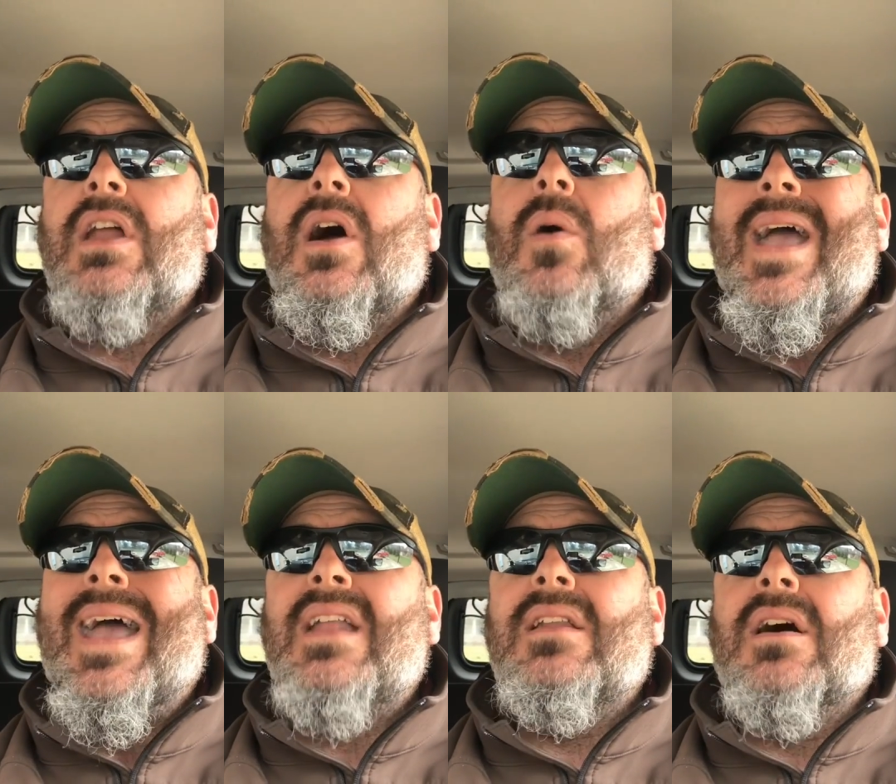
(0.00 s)
you know,
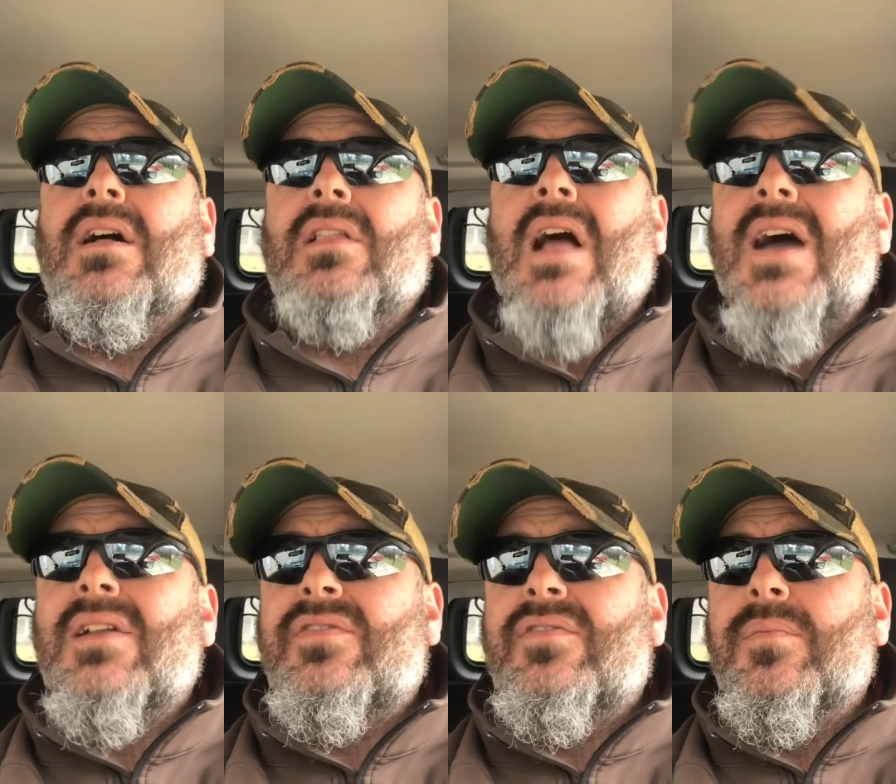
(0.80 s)
and a
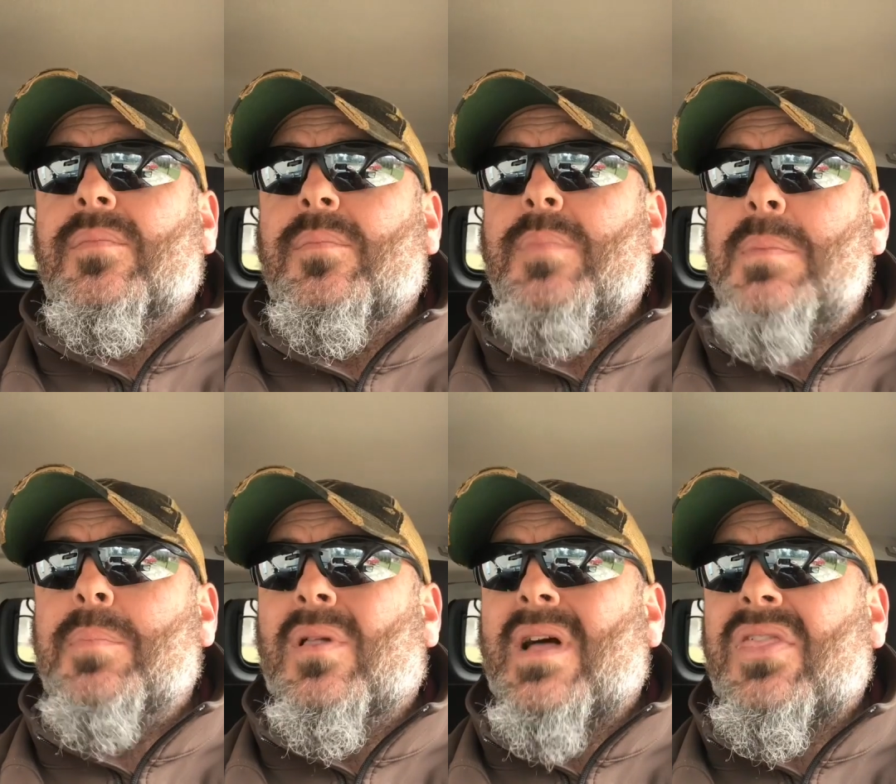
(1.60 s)
lot of
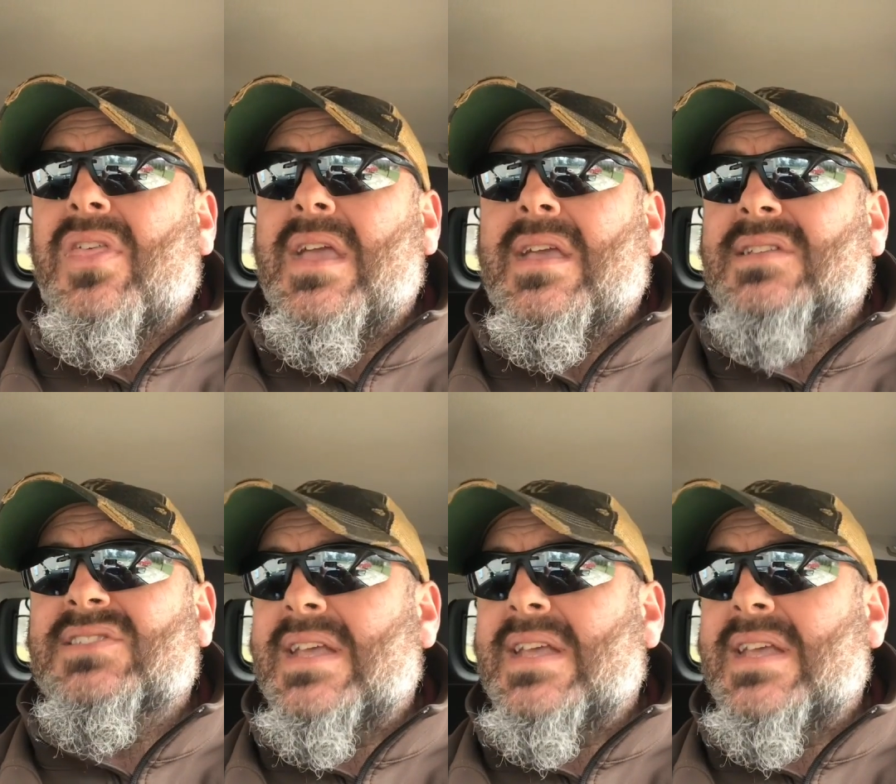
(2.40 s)
people, I think